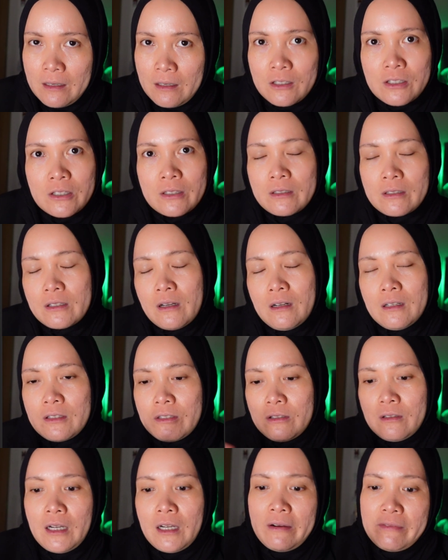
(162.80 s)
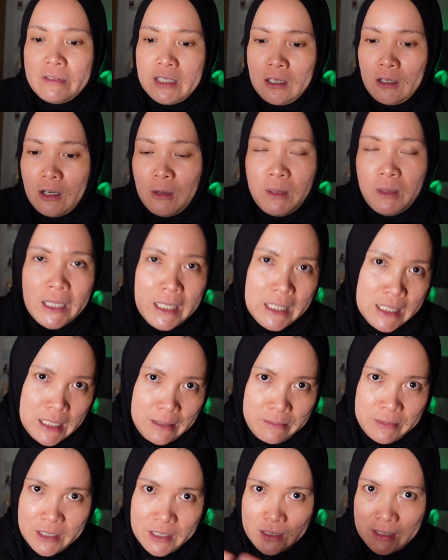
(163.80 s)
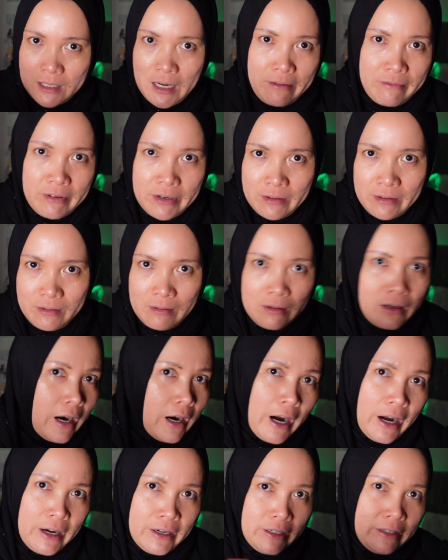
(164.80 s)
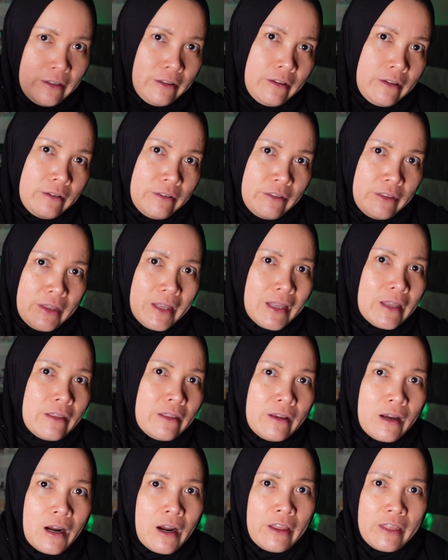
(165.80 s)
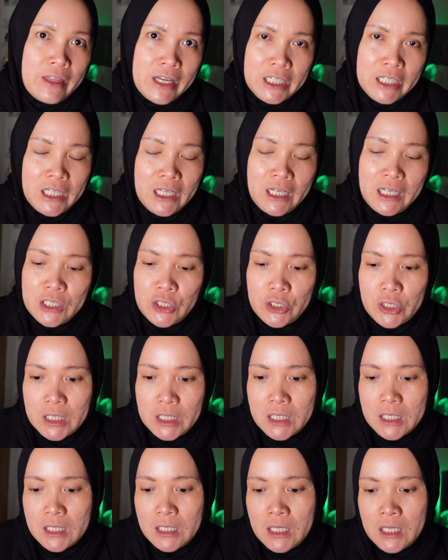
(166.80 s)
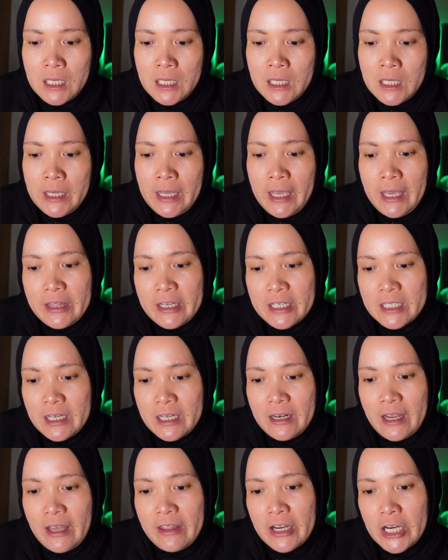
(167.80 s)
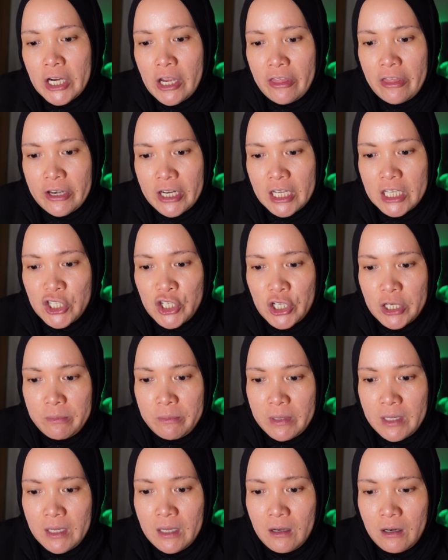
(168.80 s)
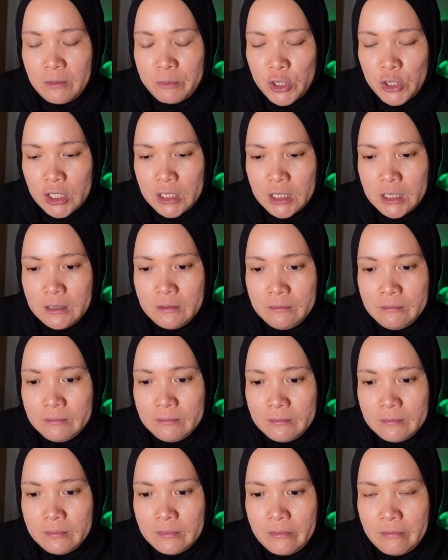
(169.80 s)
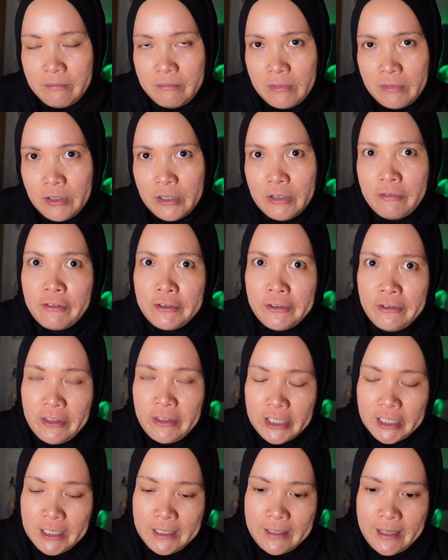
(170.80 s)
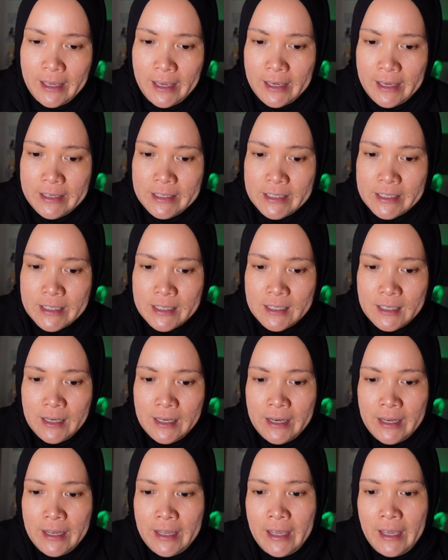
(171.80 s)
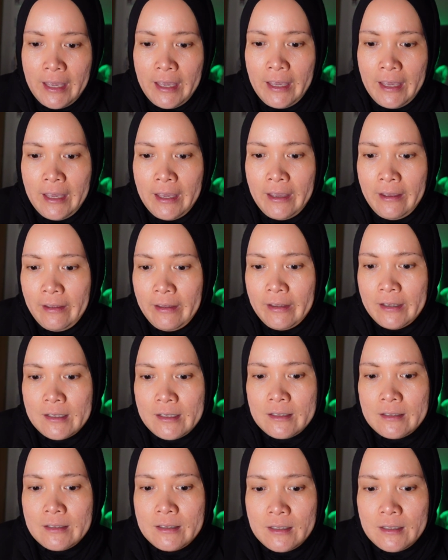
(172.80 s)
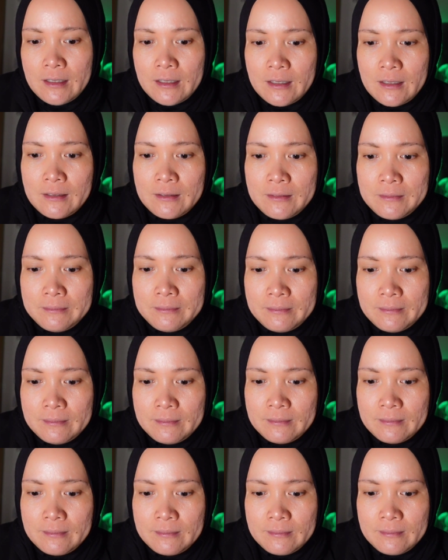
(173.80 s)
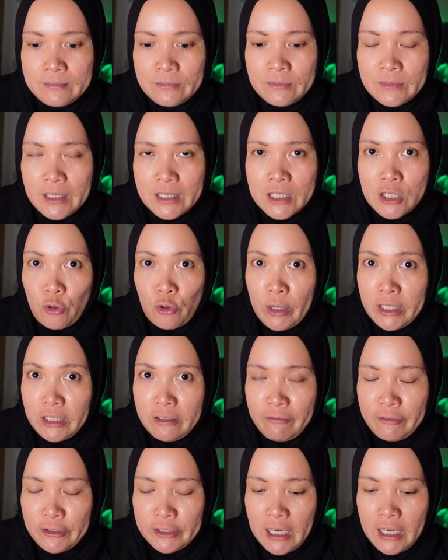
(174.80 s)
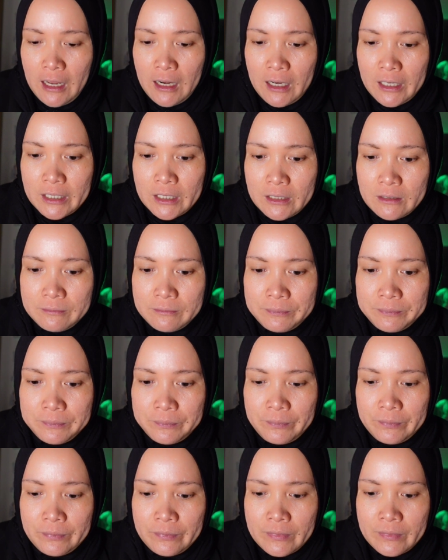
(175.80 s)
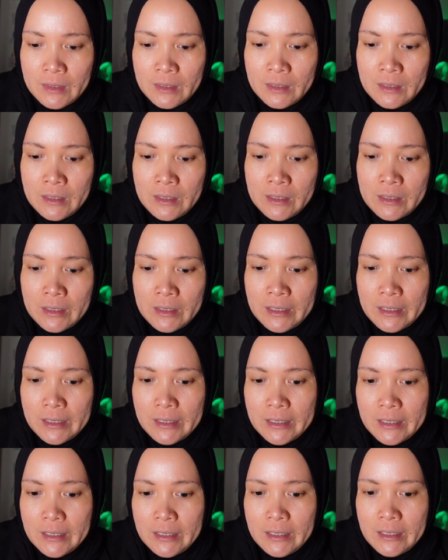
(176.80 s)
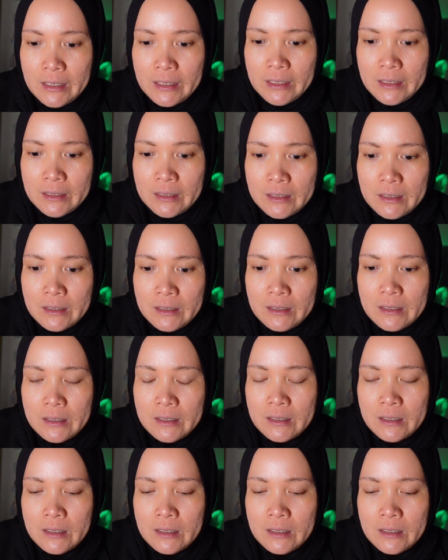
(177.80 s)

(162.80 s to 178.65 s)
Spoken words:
Also covered, the global eSIMs is covered 130 countries. And there's another 3 GB option, good for 30 days, and it's $24. And